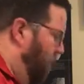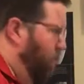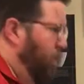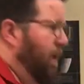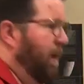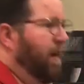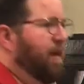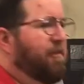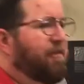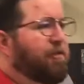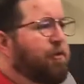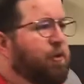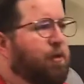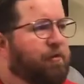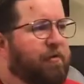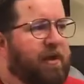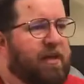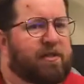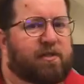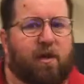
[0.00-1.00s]
really threw
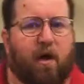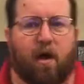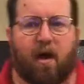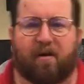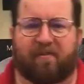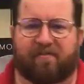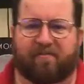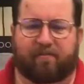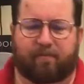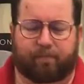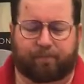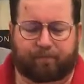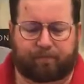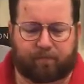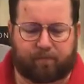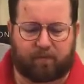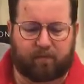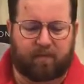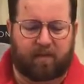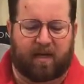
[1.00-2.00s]
things off.
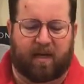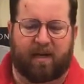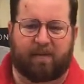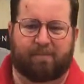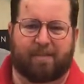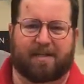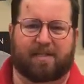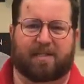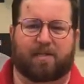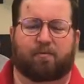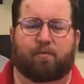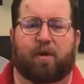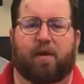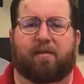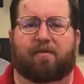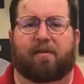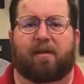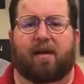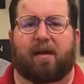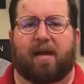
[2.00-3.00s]
It messes
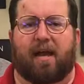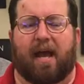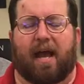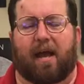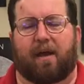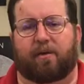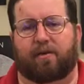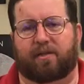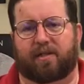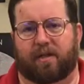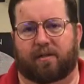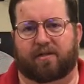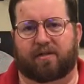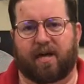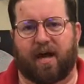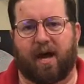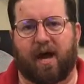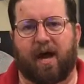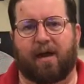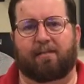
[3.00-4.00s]
with how you tell
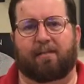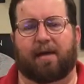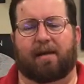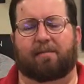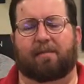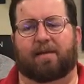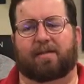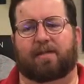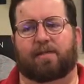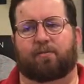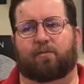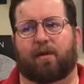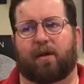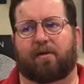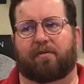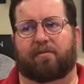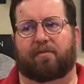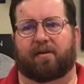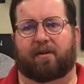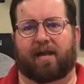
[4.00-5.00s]
time, it messes
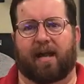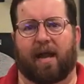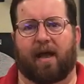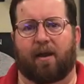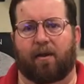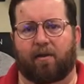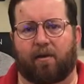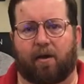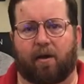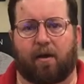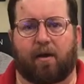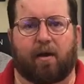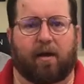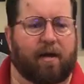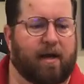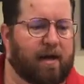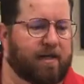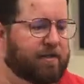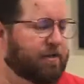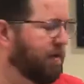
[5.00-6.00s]
with the calendar,
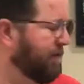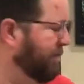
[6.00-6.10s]
and so